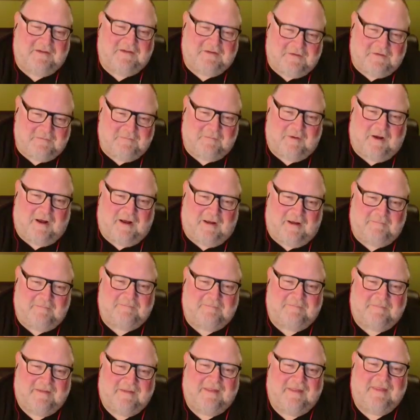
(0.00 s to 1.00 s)
tell your
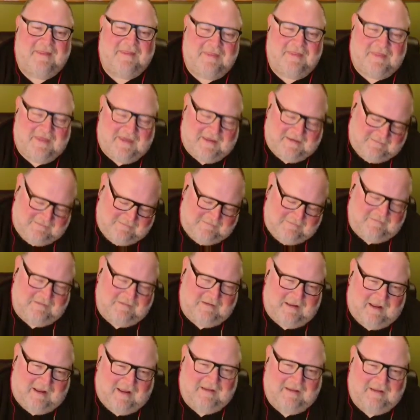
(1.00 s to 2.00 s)
mom that
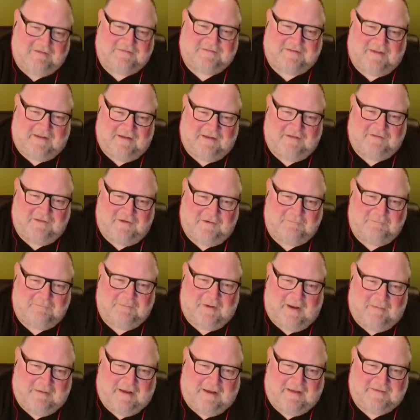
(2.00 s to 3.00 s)
I say hello.
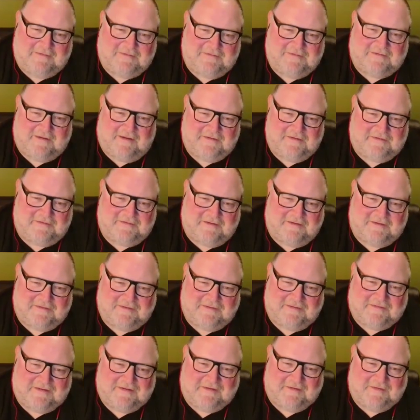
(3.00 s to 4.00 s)
Bob Eisenstein's son
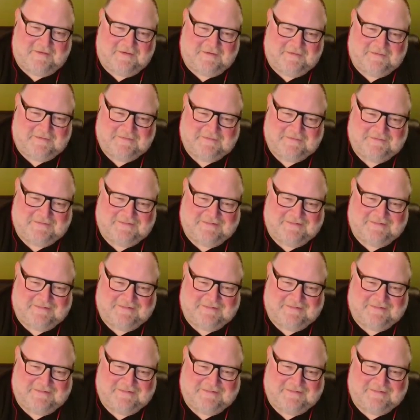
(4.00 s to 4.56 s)
says hello.